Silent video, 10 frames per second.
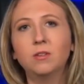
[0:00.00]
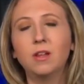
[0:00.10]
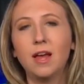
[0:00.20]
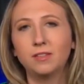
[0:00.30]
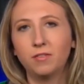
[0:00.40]

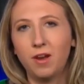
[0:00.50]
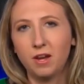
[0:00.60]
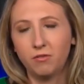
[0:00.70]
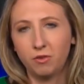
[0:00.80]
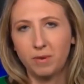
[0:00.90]
classified
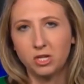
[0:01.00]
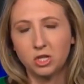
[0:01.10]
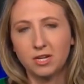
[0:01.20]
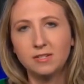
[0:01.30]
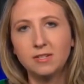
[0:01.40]

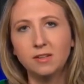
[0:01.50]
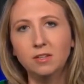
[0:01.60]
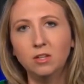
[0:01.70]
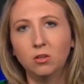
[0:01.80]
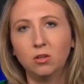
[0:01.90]
information. It
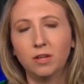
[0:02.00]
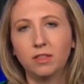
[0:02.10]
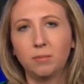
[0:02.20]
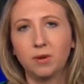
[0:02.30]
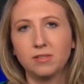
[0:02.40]
doesn't look like
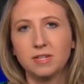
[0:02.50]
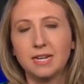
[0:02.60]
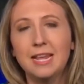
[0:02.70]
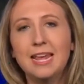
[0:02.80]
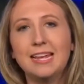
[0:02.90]
the
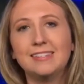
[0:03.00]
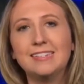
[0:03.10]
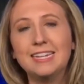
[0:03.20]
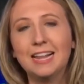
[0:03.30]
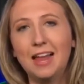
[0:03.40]
president is
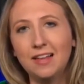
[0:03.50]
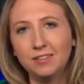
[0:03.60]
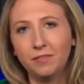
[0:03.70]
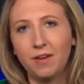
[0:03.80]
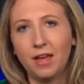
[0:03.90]

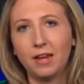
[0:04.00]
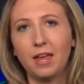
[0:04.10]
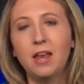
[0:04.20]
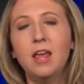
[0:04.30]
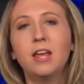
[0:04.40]

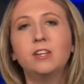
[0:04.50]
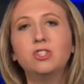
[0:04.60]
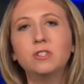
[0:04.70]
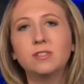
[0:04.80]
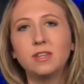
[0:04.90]
declassifying it. He's
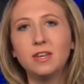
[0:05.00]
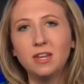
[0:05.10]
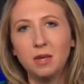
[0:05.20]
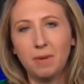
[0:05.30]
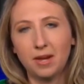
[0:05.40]
just
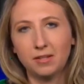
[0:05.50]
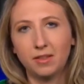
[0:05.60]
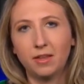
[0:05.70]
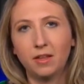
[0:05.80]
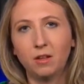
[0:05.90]
sending it back to the
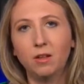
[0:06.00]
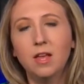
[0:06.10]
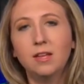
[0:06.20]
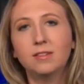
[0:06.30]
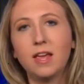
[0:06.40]
Hill,
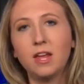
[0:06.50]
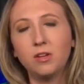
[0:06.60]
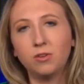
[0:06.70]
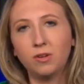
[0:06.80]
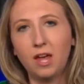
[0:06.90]
saying
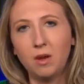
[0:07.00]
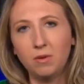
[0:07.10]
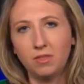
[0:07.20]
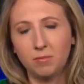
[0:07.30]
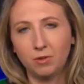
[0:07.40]
he's okay
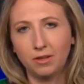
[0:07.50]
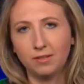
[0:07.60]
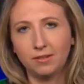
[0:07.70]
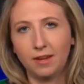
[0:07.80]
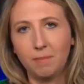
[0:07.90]
with them
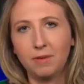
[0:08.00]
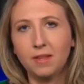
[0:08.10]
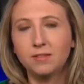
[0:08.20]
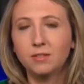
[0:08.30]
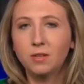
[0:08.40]
releasing it, but
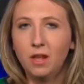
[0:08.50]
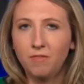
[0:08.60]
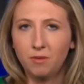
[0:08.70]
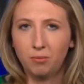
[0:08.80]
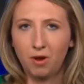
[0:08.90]
they still
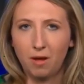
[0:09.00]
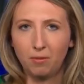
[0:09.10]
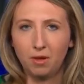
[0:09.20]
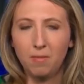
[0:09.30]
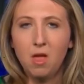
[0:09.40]
have the
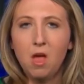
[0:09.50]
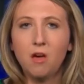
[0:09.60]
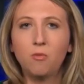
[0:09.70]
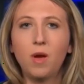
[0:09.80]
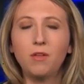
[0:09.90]
problem
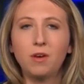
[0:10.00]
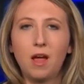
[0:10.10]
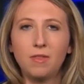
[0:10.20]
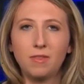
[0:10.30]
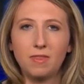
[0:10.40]
of whether or
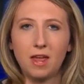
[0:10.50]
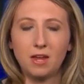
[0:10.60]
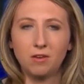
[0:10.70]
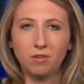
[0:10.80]
not that they can